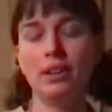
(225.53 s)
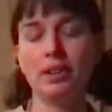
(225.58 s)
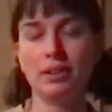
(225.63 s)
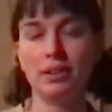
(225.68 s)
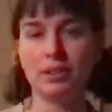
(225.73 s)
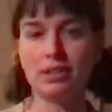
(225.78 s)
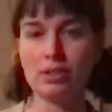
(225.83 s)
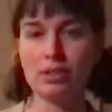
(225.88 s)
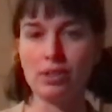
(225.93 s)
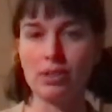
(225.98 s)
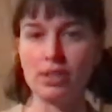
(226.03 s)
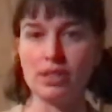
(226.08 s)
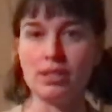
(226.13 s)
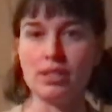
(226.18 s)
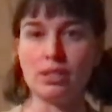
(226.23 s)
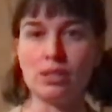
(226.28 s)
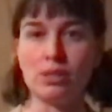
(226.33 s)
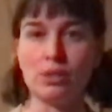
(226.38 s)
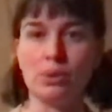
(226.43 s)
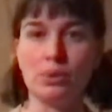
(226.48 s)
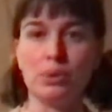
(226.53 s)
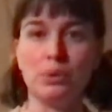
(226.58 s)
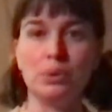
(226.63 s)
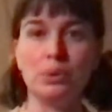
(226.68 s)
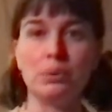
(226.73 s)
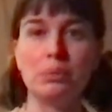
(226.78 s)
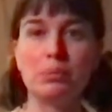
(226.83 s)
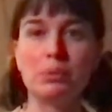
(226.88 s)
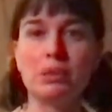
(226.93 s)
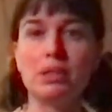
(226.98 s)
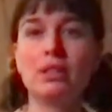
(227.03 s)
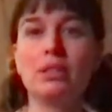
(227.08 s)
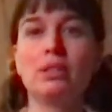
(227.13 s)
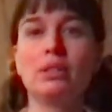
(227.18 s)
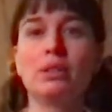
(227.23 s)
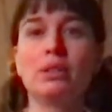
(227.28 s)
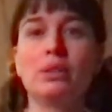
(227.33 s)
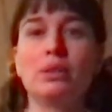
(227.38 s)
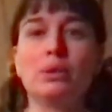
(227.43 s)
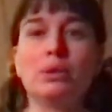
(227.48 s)
So this is Doom,
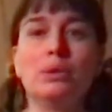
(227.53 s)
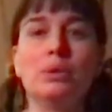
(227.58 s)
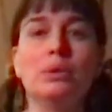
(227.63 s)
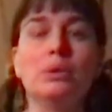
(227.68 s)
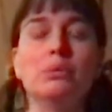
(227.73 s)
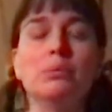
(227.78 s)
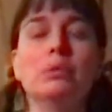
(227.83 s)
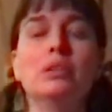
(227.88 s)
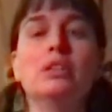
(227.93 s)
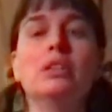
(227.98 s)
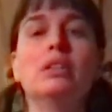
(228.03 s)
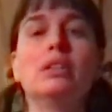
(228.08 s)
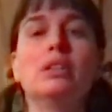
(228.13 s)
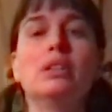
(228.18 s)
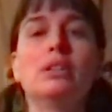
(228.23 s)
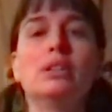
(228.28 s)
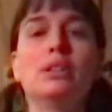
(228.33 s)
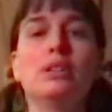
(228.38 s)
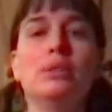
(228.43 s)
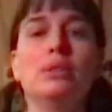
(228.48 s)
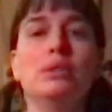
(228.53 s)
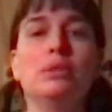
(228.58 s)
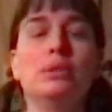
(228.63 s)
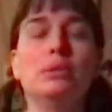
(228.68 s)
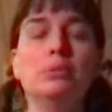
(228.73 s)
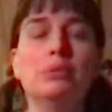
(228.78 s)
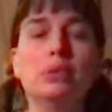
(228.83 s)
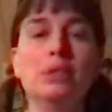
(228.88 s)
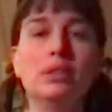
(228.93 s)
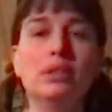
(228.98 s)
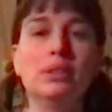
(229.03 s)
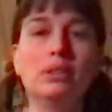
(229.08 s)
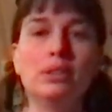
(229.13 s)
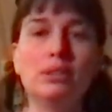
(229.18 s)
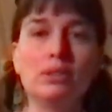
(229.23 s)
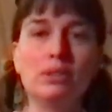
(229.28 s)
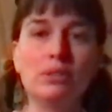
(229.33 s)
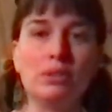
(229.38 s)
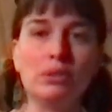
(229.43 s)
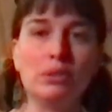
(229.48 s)
Doom, Doom,
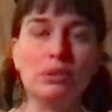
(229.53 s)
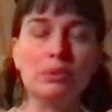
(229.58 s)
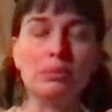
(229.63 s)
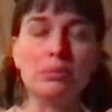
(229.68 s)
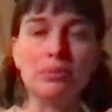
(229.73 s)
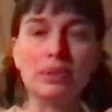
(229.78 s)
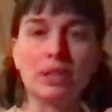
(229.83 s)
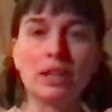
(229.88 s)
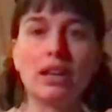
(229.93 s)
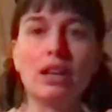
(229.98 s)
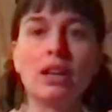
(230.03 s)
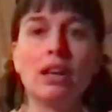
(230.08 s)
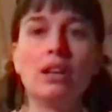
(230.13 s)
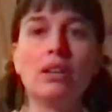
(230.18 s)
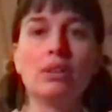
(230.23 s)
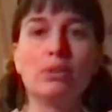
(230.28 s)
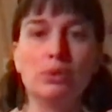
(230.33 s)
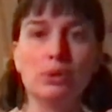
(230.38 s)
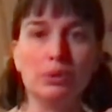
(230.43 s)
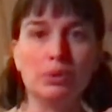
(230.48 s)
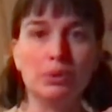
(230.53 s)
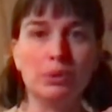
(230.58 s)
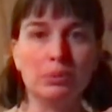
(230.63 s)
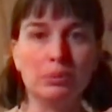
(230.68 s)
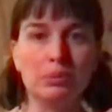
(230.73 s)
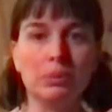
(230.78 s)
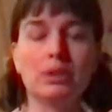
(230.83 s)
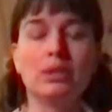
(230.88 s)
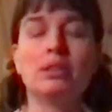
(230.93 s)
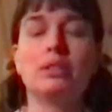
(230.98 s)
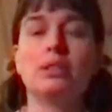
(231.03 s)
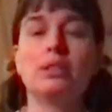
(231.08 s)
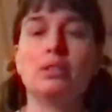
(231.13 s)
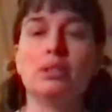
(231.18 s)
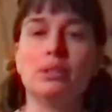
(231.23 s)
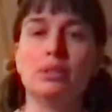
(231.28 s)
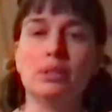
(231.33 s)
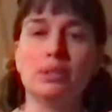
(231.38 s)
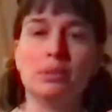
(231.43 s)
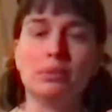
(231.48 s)
Doom, Doom,
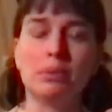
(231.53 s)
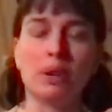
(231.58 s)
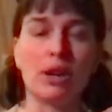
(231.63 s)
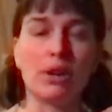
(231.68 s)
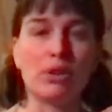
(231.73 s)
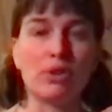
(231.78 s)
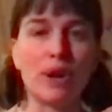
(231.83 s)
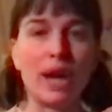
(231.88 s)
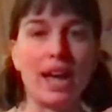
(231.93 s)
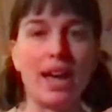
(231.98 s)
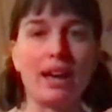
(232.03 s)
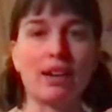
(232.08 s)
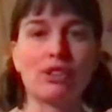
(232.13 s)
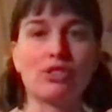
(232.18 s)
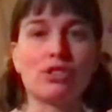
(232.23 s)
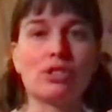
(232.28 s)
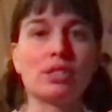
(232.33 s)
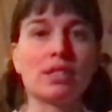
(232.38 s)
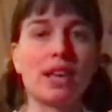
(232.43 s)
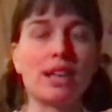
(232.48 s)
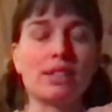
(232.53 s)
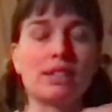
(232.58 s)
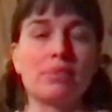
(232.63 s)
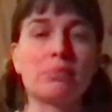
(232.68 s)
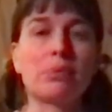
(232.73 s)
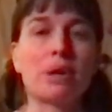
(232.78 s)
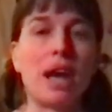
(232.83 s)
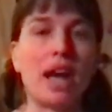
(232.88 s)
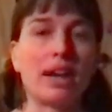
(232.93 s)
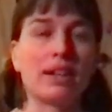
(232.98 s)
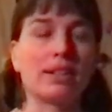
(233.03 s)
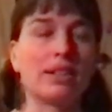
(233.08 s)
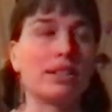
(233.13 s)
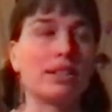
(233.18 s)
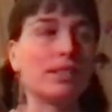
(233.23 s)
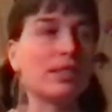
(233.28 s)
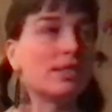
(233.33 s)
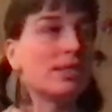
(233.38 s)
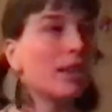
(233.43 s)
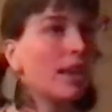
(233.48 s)
Doom. A great exercise to
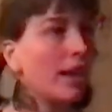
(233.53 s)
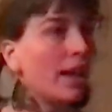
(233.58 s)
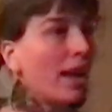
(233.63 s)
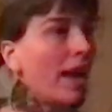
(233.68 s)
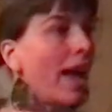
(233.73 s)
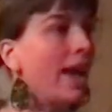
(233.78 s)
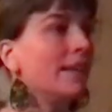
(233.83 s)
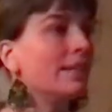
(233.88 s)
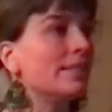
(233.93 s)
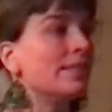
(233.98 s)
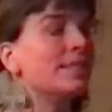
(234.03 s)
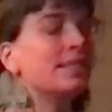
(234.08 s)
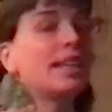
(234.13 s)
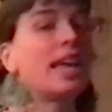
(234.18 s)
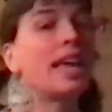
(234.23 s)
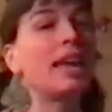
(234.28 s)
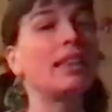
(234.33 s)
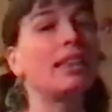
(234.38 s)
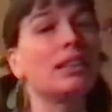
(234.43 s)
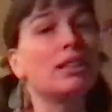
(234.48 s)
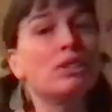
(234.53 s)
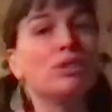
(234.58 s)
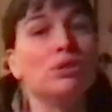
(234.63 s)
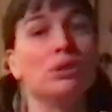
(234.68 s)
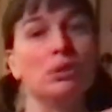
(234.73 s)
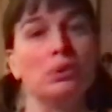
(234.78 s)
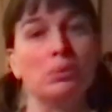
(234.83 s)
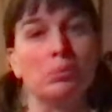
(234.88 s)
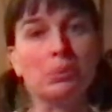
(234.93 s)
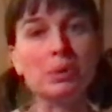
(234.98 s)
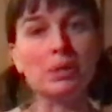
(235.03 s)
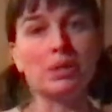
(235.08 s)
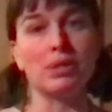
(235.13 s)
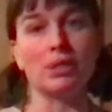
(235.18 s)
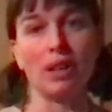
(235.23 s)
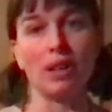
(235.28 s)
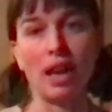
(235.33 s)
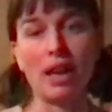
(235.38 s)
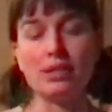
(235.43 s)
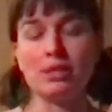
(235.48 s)
practice and say the dooms
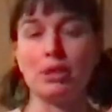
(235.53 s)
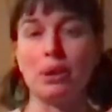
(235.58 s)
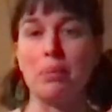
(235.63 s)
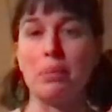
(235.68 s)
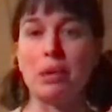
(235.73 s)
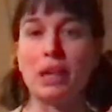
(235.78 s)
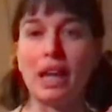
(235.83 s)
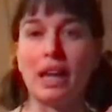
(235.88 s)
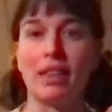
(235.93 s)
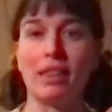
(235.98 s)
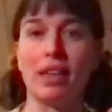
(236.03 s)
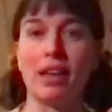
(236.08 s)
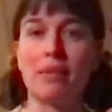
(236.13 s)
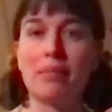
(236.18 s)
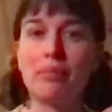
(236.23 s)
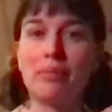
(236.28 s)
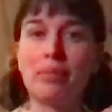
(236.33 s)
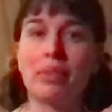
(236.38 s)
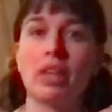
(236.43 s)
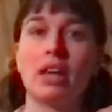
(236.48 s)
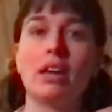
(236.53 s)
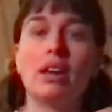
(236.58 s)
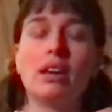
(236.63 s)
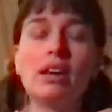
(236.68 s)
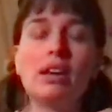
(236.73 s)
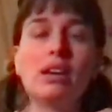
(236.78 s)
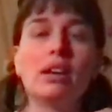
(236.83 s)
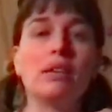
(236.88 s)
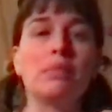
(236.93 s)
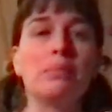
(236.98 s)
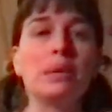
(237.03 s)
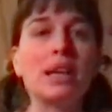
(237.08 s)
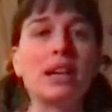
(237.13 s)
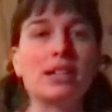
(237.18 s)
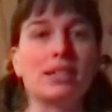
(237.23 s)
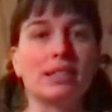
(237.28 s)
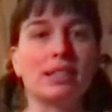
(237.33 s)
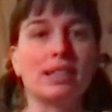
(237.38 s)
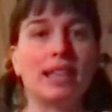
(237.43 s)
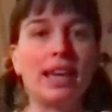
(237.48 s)
as you play them,
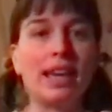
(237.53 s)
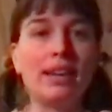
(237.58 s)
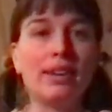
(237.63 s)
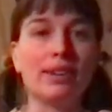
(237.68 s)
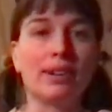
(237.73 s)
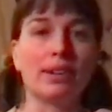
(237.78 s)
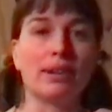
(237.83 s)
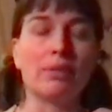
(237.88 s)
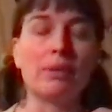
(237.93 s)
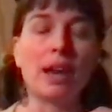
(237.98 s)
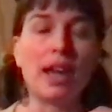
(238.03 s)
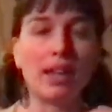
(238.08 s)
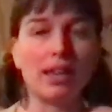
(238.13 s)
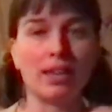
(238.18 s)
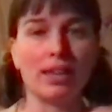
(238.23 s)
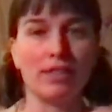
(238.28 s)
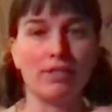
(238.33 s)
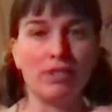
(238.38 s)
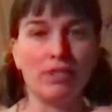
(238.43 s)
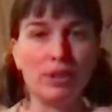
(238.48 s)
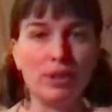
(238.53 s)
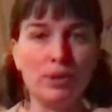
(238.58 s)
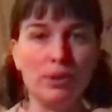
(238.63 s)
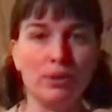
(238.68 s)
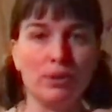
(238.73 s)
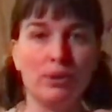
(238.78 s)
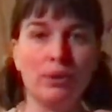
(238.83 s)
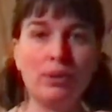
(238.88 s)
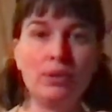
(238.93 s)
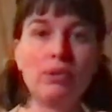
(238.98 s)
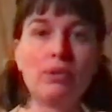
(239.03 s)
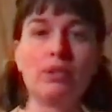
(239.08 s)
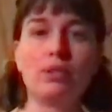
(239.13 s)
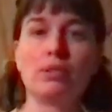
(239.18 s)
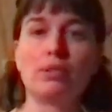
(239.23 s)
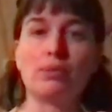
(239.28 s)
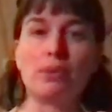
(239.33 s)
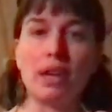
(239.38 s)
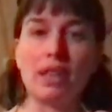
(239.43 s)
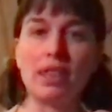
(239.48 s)
because later when I give you
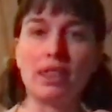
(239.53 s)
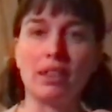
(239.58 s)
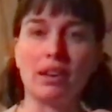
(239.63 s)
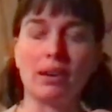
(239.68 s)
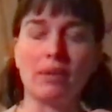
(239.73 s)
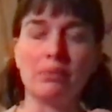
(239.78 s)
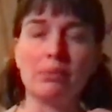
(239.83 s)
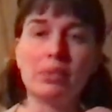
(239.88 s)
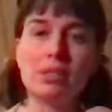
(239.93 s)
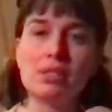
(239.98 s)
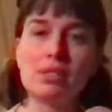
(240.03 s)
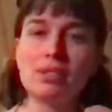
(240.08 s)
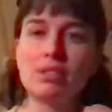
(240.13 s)
rhythms